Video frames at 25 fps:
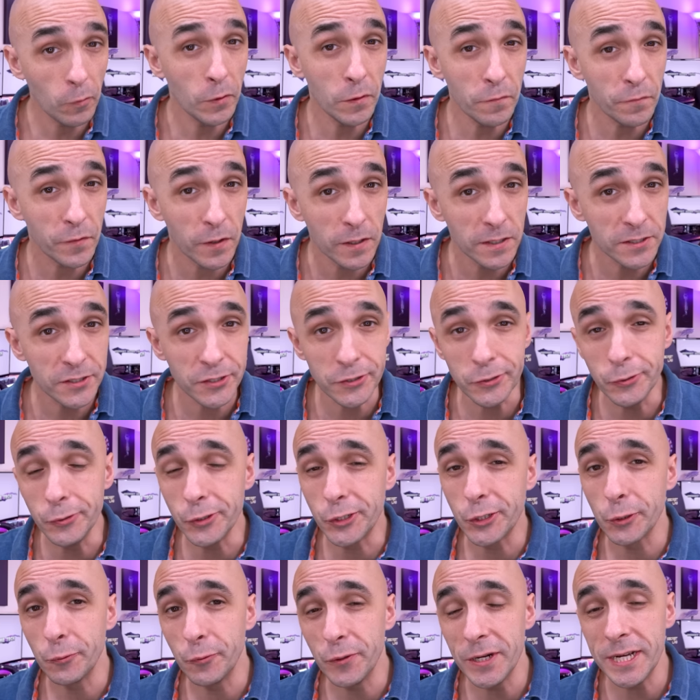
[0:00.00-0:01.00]
All you've got to do
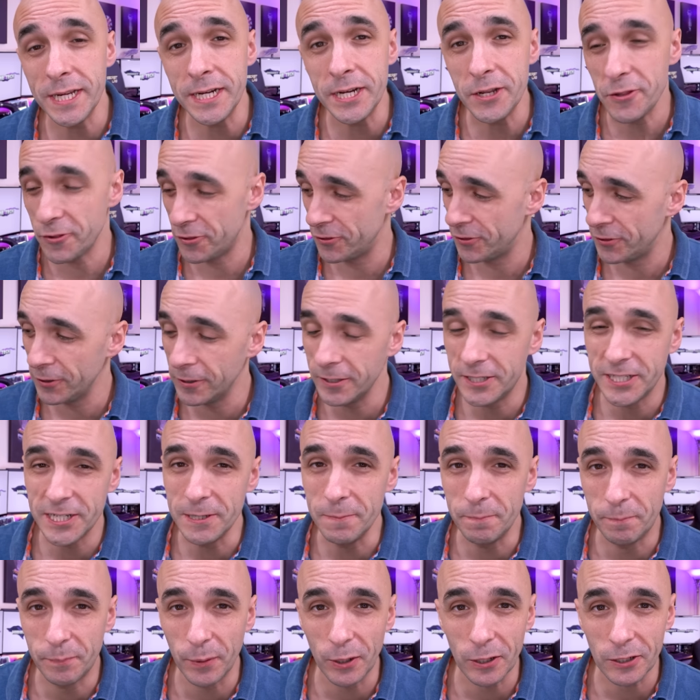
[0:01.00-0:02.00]
to win
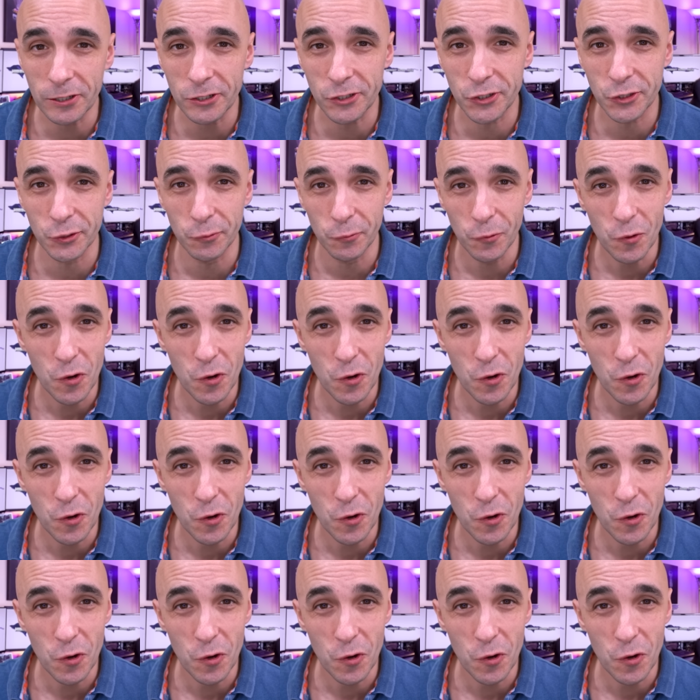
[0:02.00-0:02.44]
$30